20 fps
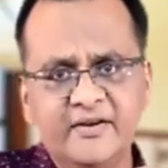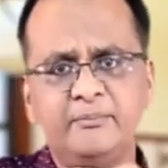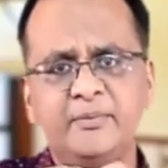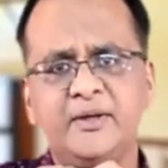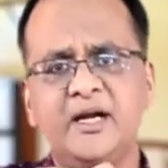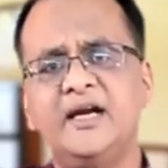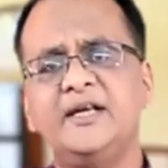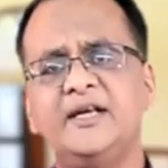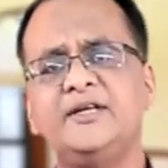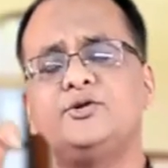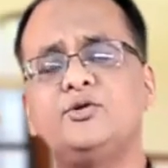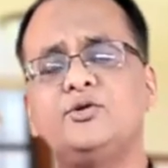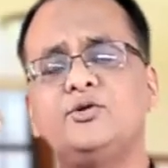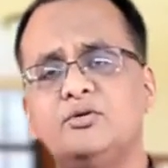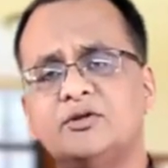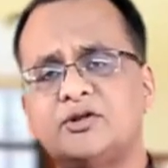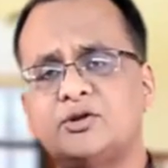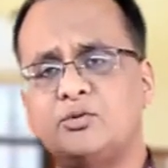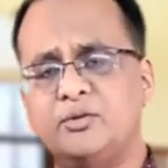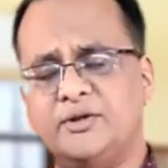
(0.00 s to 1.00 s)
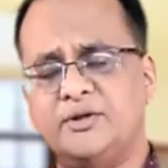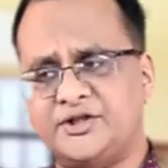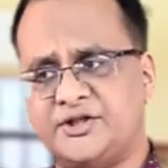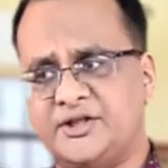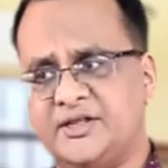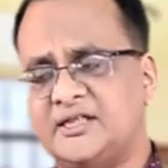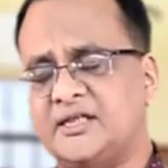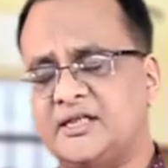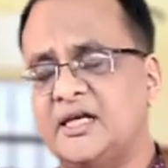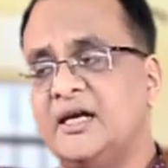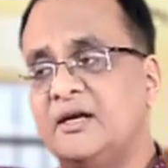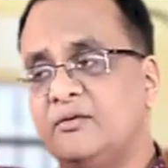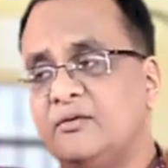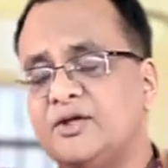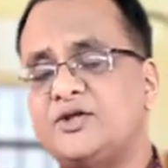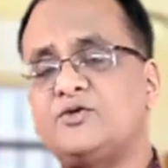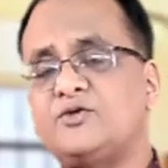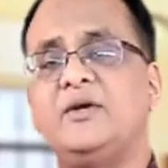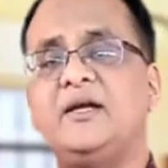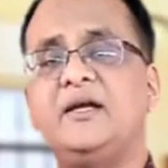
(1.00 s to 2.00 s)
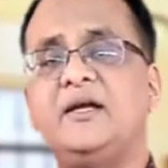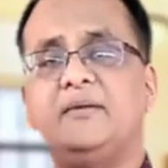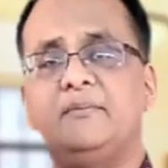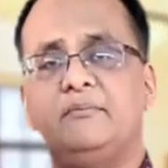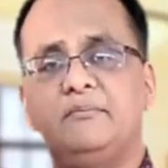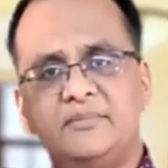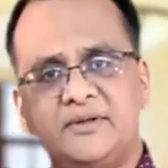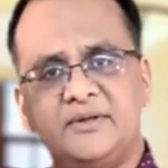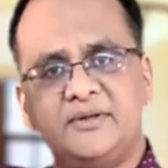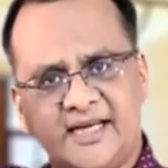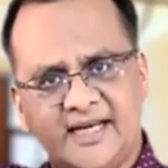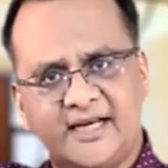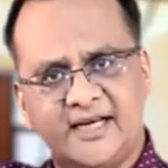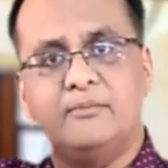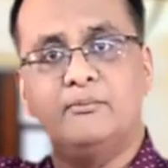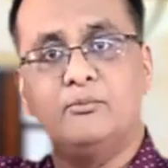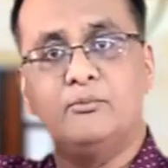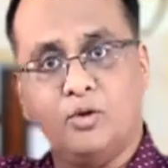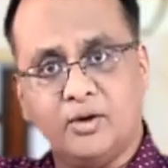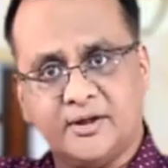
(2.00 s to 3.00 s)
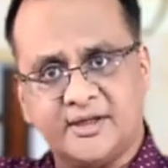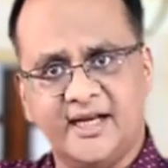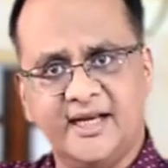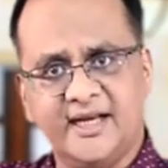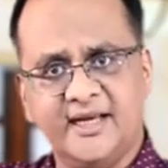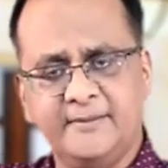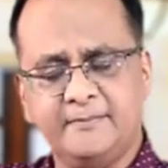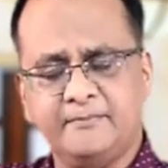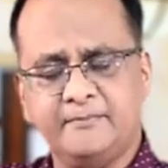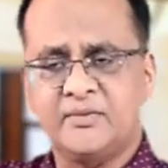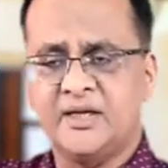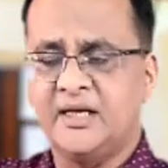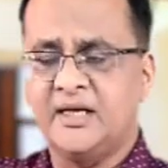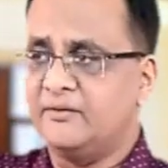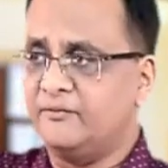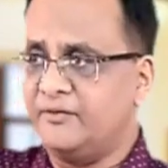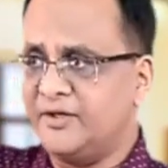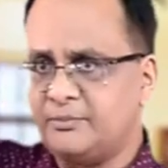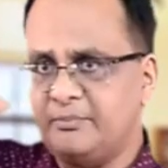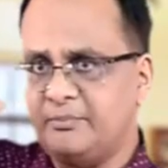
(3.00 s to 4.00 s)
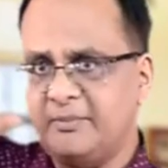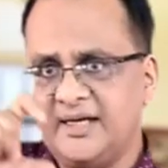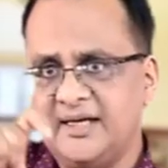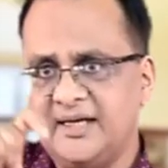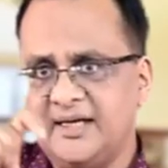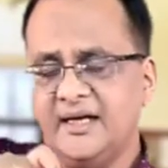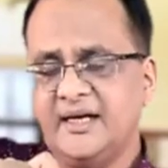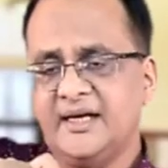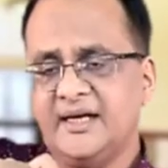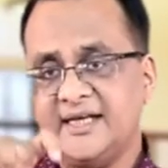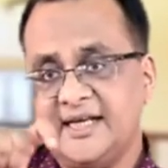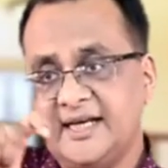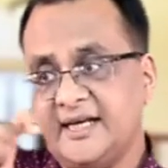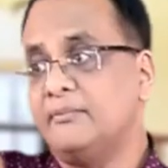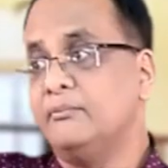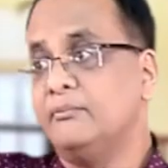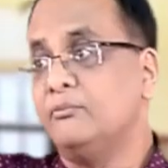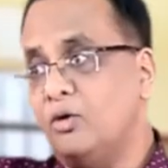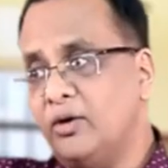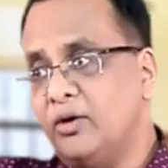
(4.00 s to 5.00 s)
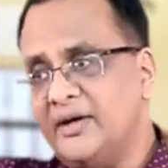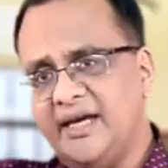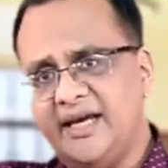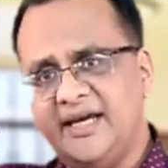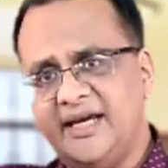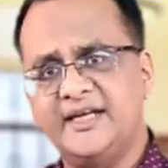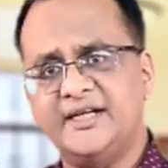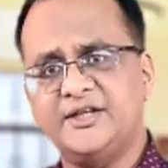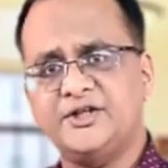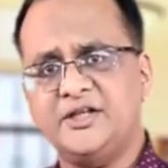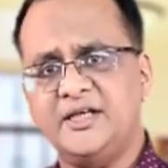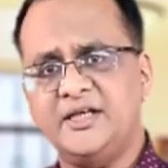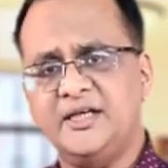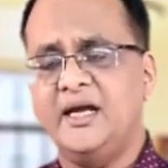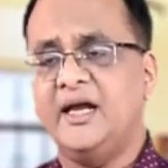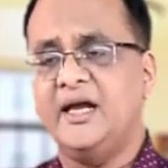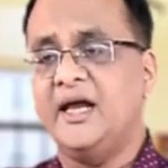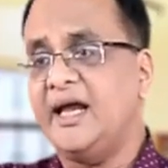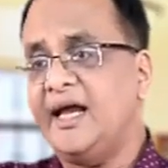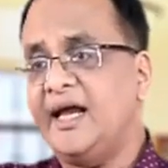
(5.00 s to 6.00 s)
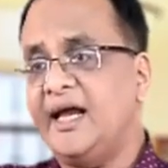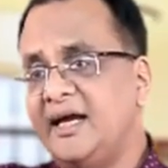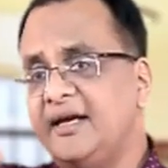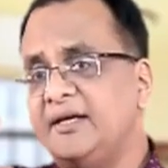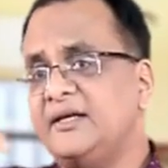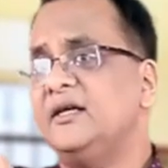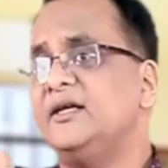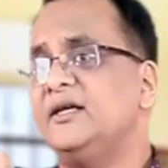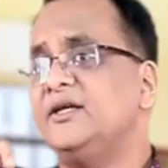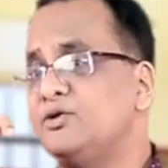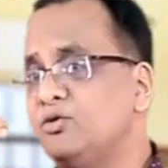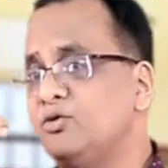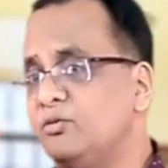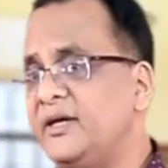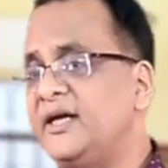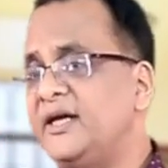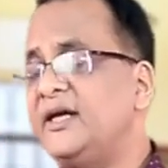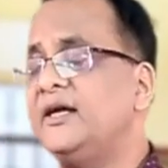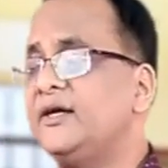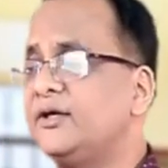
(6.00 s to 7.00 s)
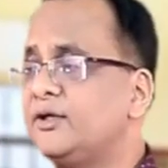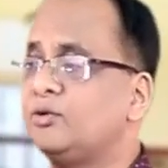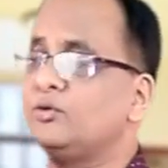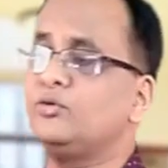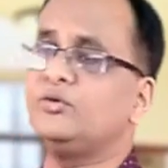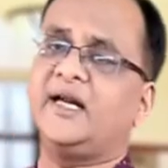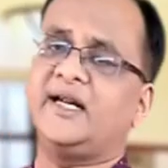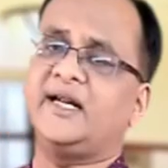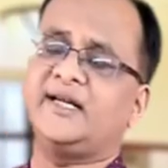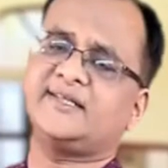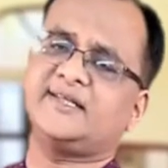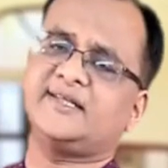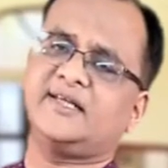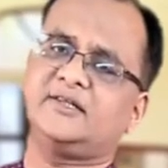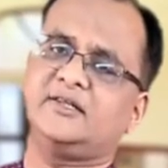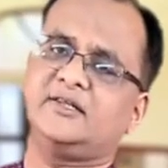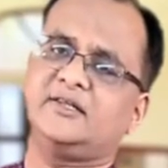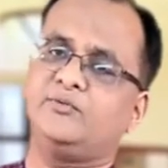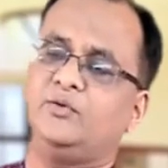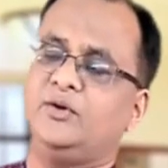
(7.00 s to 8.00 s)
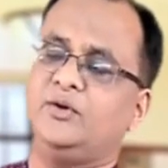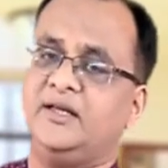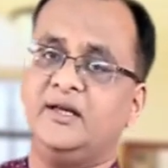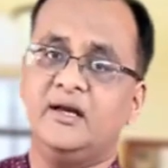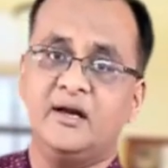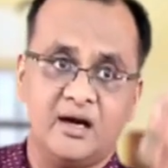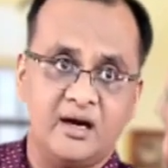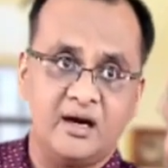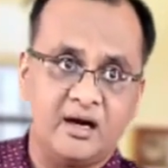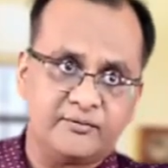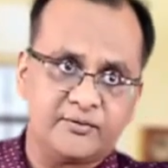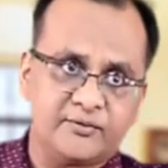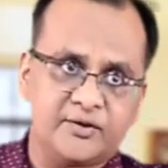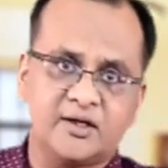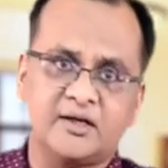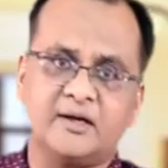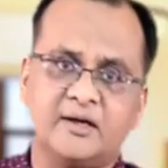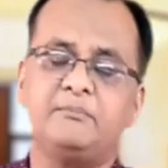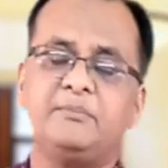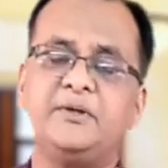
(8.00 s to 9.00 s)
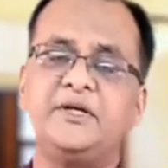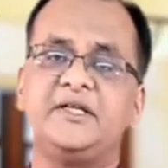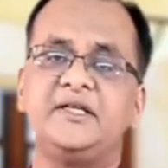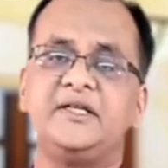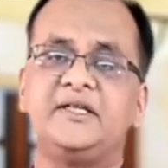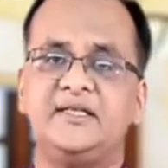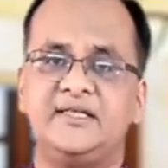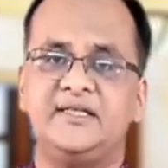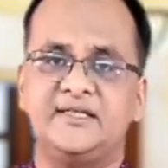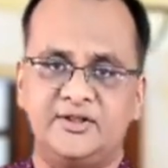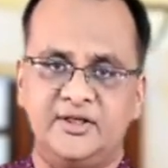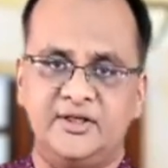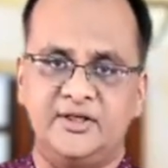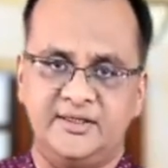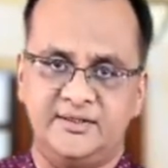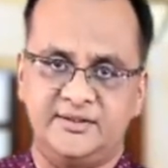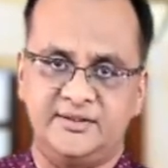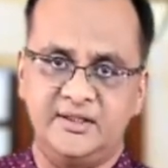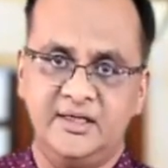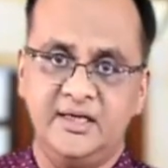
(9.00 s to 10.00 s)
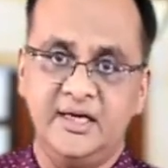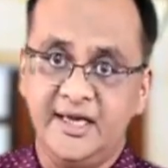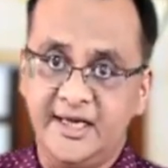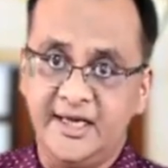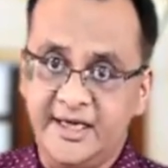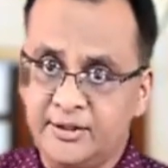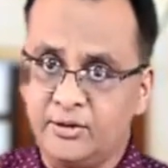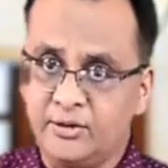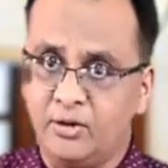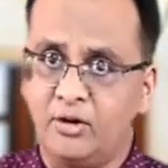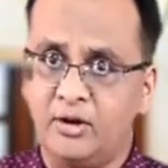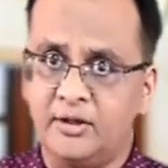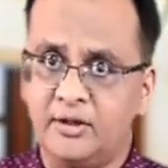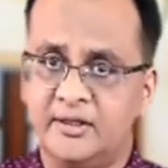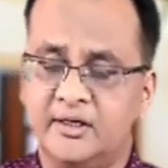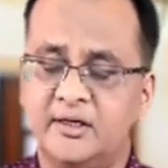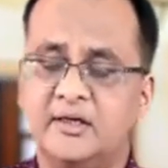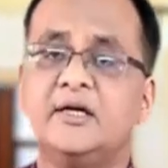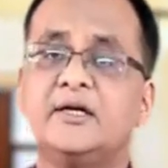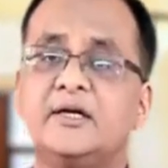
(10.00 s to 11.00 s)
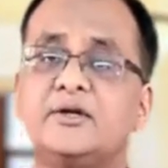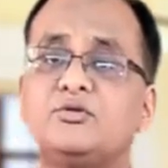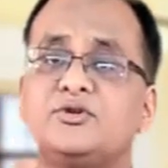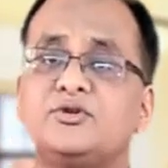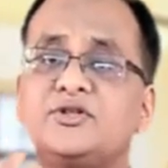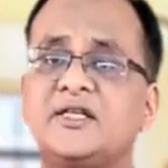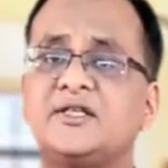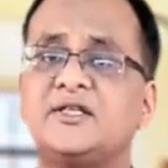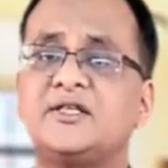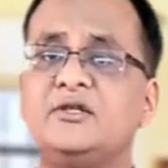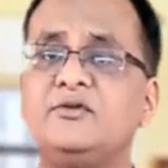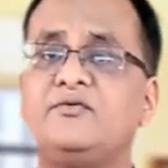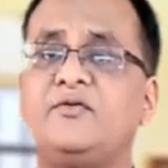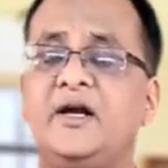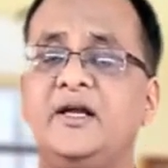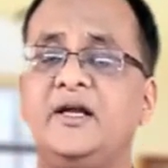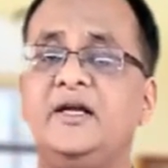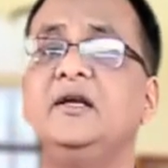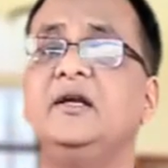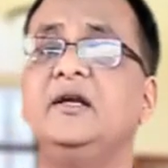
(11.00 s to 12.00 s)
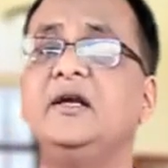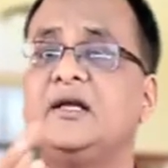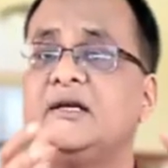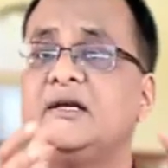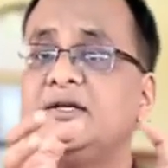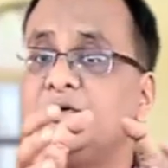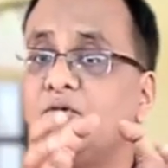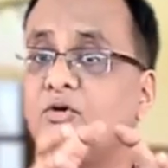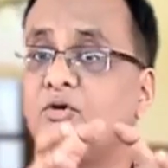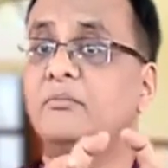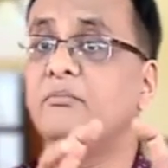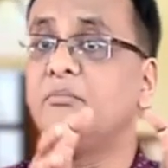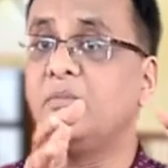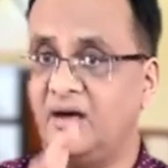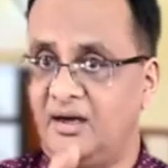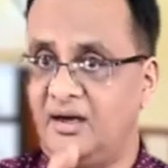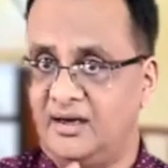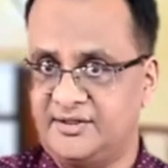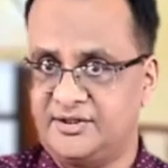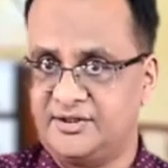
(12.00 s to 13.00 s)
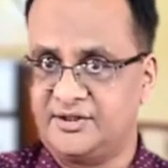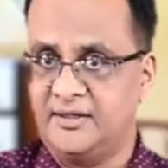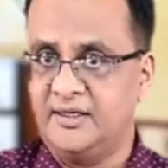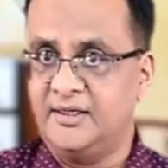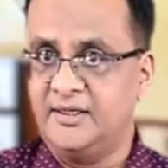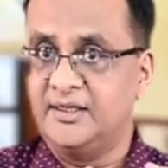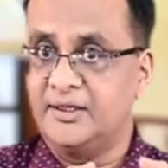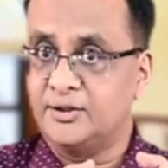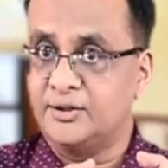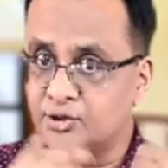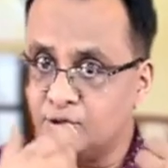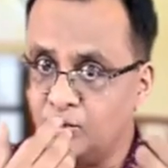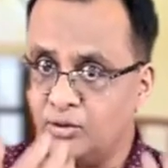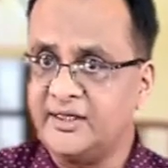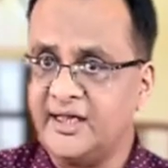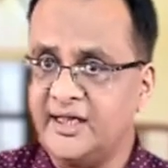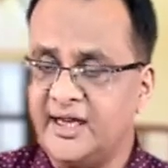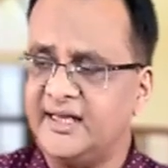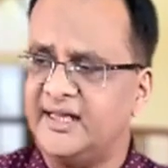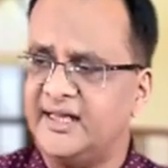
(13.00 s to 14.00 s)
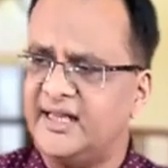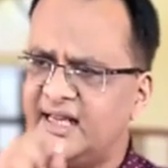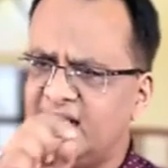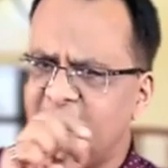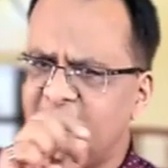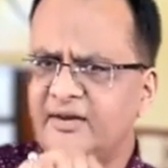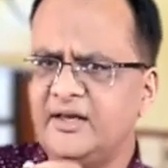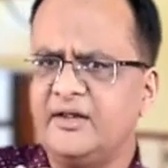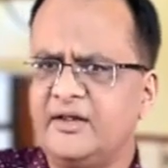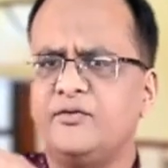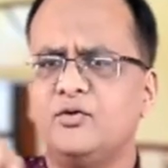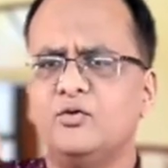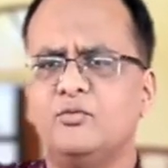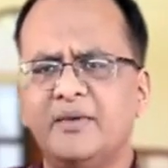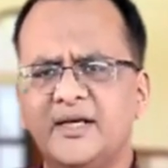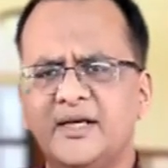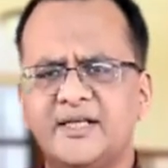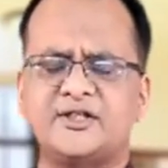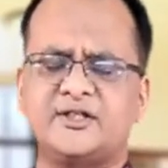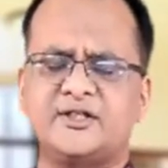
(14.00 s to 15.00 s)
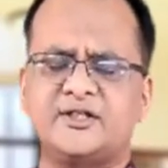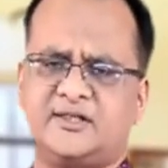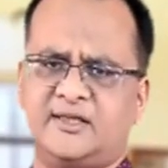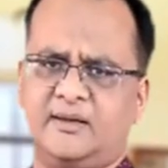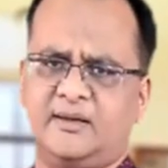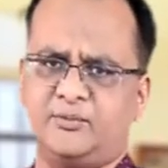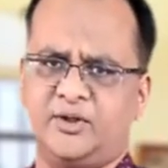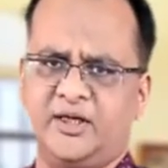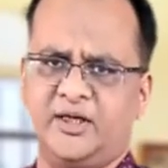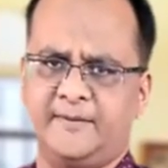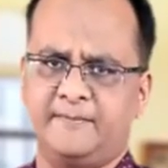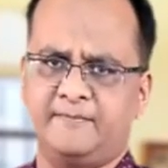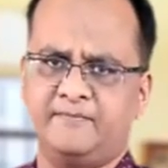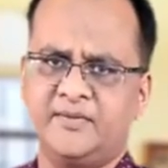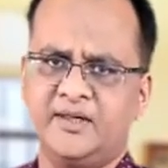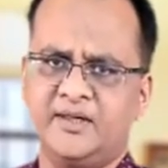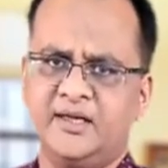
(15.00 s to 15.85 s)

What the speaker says: behind those questions which may take more time, which may take more energy, and you may do that successfully after completing these things in order to justify your marks, so that even if you miss something,